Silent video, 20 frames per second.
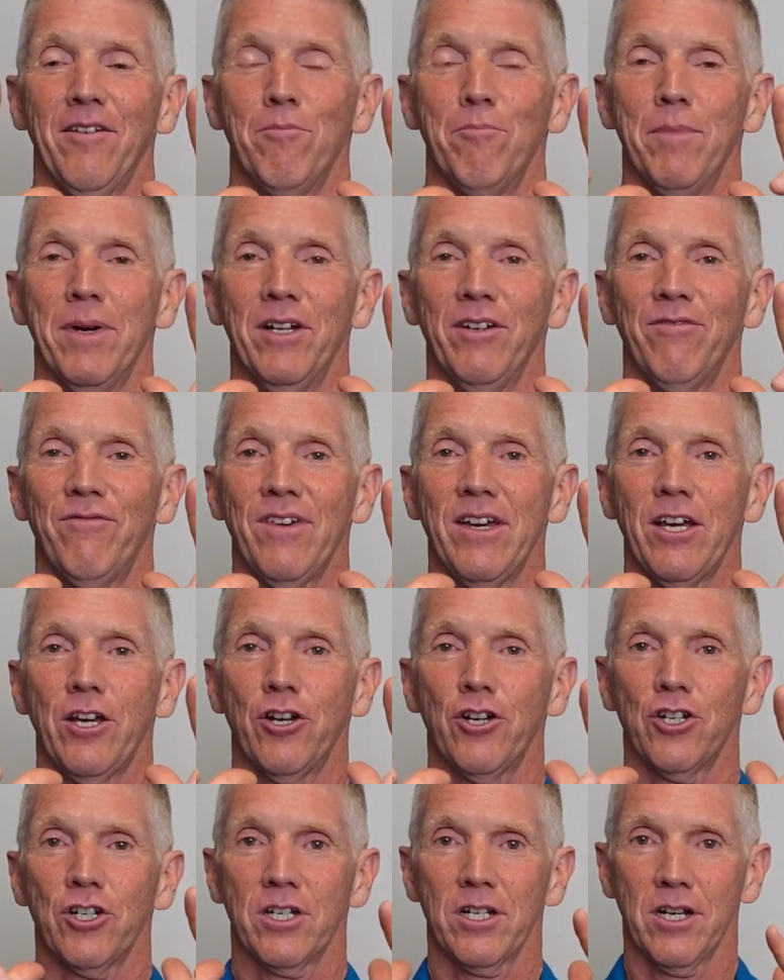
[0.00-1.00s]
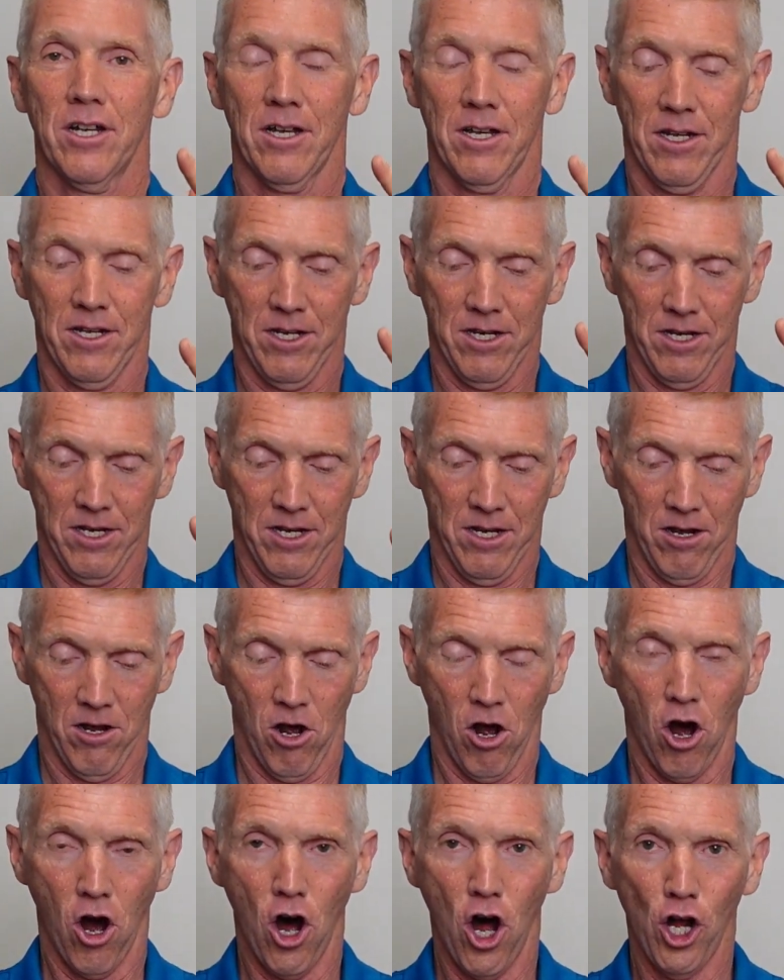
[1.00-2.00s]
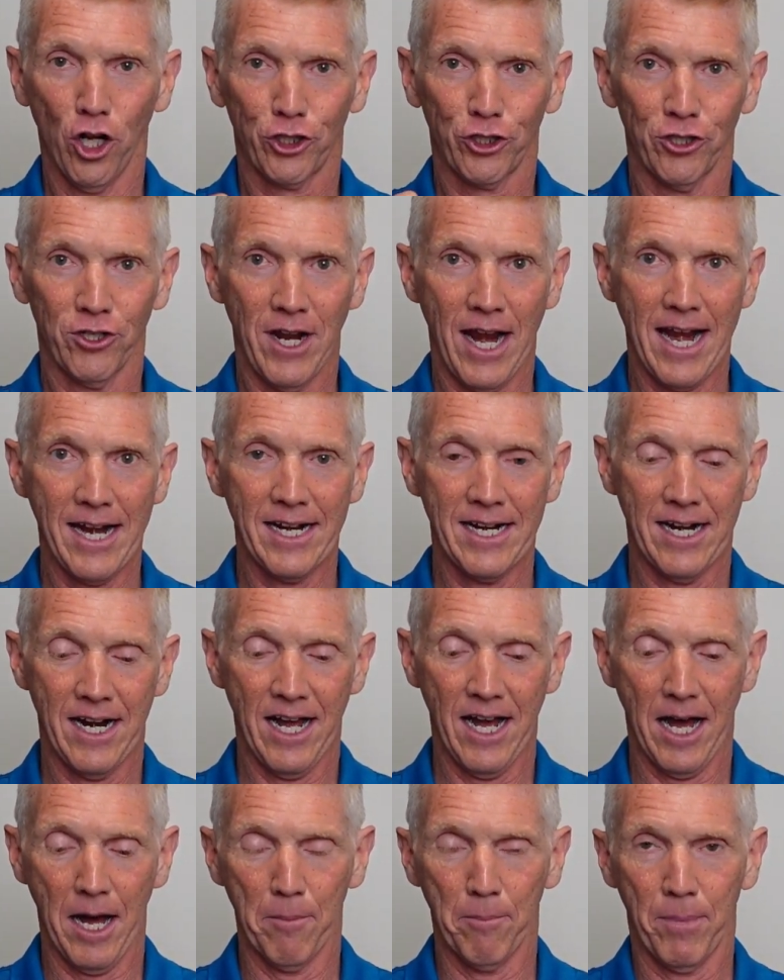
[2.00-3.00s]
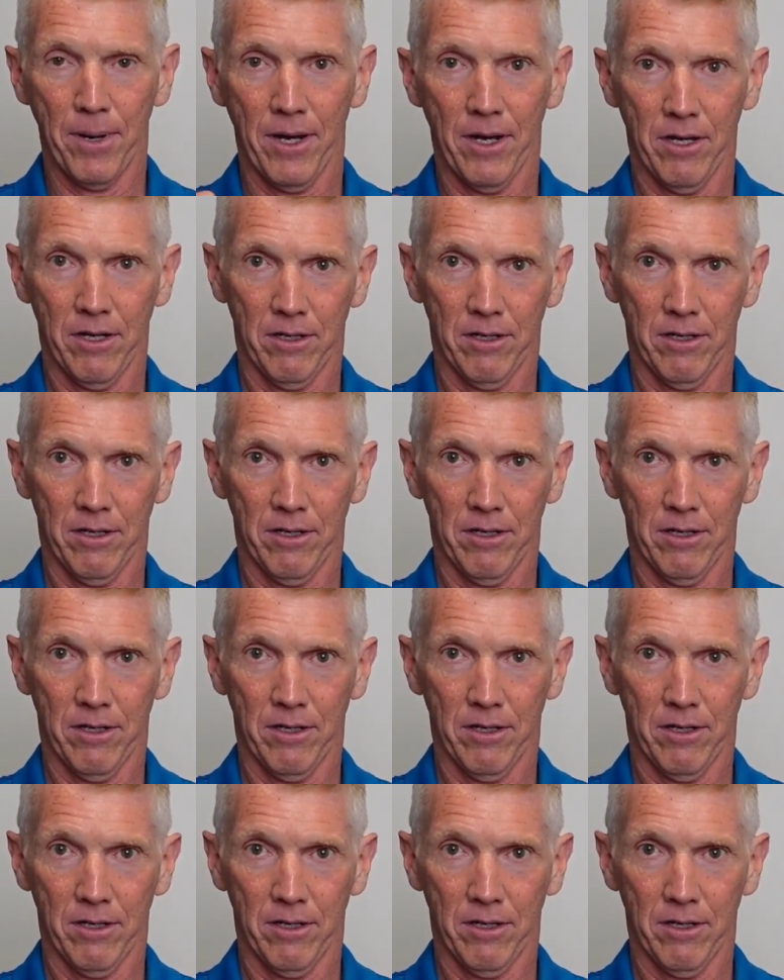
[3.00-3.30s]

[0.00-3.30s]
Middle fingers, alternating up,